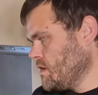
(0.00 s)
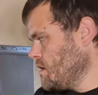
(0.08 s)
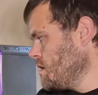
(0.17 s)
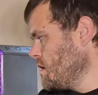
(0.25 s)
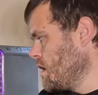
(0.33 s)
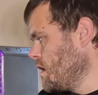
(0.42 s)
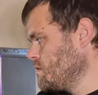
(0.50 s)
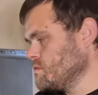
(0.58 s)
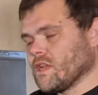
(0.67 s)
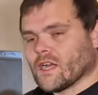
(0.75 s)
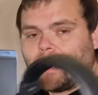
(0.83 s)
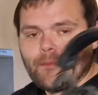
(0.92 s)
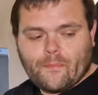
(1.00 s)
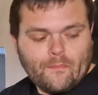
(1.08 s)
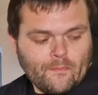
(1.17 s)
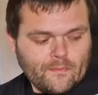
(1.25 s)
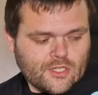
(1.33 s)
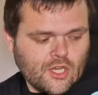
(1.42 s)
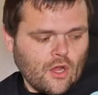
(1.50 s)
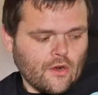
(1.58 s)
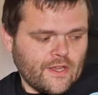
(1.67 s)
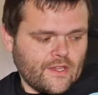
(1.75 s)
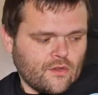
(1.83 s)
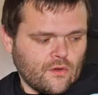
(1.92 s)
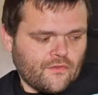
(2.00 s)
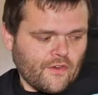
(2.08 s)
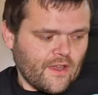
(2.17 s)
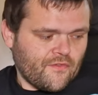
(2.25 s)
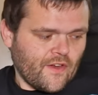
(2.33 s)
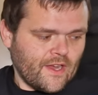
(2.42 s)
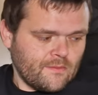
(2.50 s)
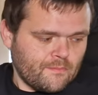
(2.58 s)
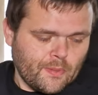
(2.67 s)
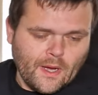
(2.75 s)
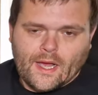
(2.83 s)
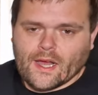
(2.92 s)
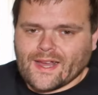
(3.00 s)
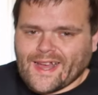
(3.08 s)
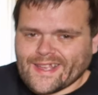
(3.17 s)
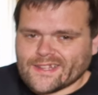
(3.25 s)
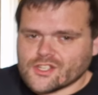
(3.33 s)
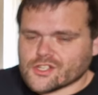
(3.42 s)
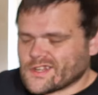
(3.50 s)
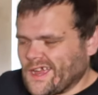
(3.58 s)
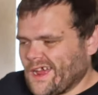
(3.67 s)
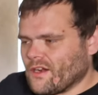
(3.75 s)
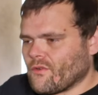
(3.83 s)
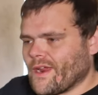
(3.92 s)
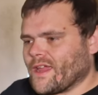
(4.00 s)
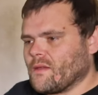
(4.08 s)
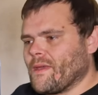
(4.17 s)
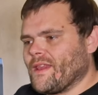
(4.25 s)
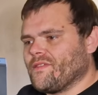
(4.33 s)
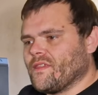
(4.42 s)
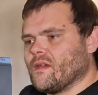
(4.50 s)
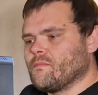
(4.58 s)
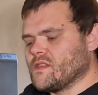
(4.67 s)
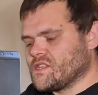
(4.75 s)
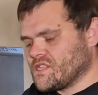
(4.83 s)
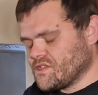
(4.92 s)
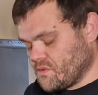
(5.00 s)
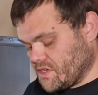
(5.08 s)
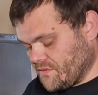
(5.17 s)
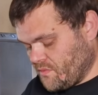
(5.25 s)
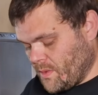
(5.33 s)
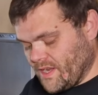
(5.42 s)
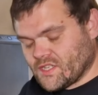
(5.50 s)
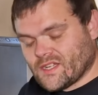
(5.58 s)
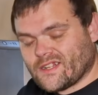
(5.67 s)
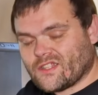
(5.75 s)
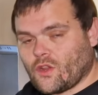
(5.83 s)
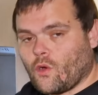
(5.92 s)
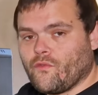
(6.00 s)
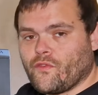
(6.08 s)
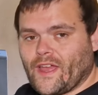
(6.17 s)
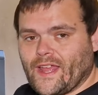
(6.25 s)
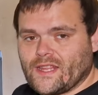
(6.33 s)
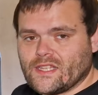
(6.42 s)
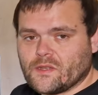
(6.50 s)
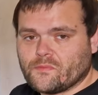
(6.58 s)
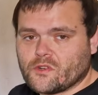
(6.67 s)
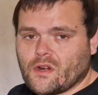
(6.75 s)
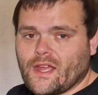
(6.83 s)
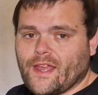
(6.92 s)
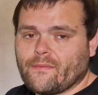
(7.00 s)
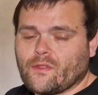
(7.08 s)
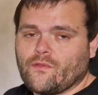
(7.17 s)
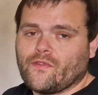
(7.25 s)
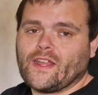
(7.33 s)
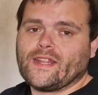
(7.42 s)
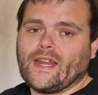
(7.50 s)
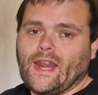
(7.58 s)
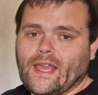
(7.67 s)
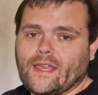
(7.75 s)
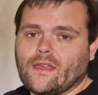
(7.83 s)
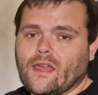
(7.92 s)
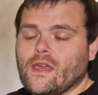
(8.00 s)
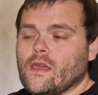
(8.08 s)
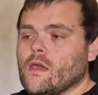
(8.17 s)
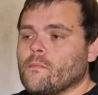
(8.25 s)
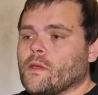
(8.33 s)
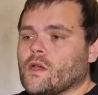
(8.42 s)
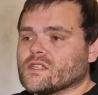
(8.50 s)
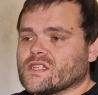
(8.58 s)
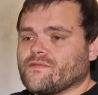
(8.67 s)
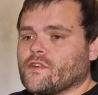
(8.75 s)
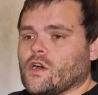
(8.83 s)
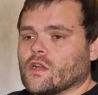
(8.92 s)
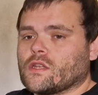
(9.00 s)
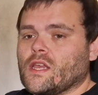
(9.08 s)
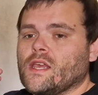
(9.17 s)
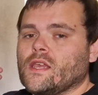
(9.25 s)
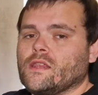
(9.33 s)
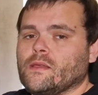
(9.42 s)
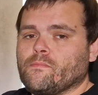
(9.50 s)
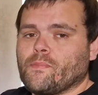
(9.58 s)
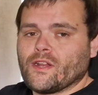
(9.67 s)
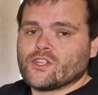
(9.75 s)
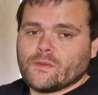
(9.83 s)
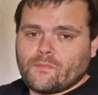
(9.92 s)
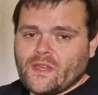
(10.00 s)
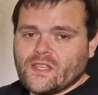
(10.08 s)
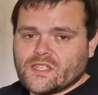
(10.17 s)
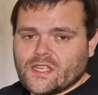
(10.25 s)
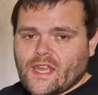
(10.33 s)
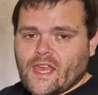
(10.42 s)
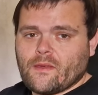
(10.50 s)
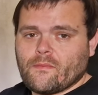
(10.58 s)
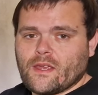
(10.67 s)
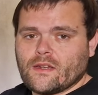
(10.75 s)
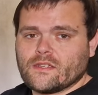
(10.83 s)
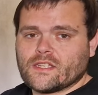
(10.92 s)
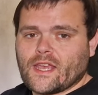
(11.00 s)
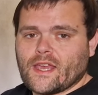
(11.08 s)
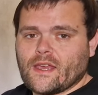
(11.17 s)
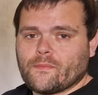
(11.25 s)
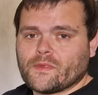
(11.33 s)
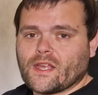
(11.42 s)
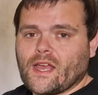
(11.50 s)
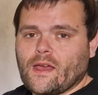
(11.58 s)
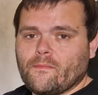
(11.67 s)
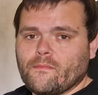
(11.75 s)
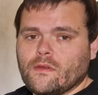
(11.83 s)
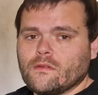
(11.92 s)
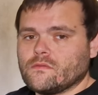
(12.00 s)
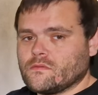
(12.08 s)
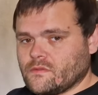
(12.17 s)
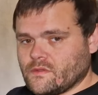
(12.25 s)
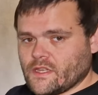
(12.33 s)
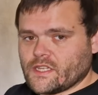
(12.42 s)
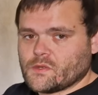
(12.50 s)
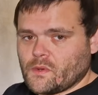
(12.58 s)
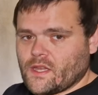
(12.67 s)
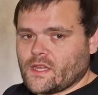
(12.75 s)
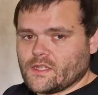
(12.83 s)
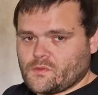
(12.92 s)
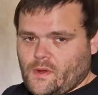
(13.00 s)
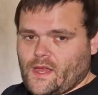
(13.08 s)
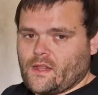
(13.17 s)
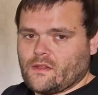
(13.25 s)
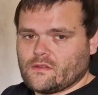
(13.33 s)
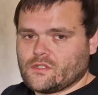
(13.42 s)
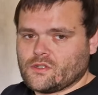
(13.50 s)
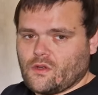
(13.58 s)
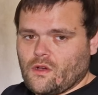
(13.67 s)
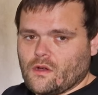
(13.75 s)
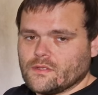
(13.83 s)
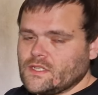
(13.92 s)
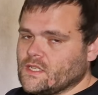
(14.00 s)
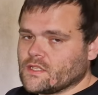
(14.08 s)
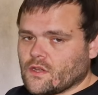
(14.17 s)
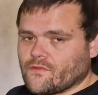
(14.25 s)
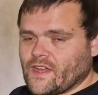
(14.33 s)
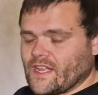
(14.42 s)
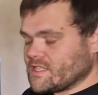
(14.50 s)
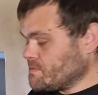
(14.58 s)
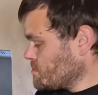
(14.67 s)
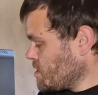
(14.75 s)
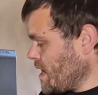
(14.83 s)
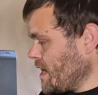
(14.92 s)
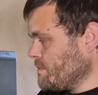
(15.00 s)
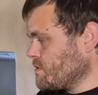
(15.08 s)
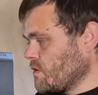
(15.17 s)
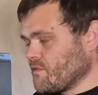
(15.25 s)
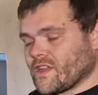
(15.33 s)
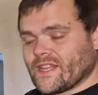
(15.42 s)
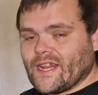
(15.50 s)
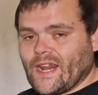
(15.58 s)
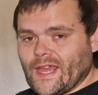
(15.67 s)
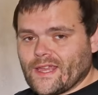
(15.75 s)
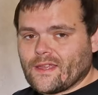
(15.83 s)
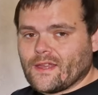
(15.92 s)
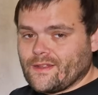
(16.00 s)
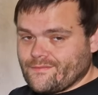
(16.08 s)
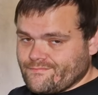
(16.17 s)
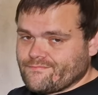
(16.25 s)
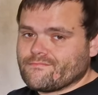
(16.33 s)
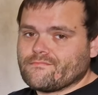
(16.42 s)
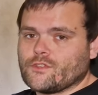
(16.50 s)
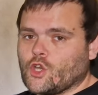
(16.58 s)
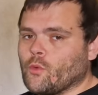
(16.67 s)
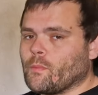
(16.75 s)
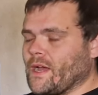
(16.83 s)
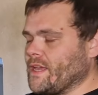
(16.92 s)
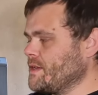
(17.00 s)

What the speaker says: you know, look, I'm sorry to FIFINE, but I just can't recommend them. This is Richard from WELSHYTECH. Don't forget to subscribe, don't forget to like, because I've got the budget PC gaming set up to come this week as well. So, don't forget to subscribe, don't forget to like, and goodbye.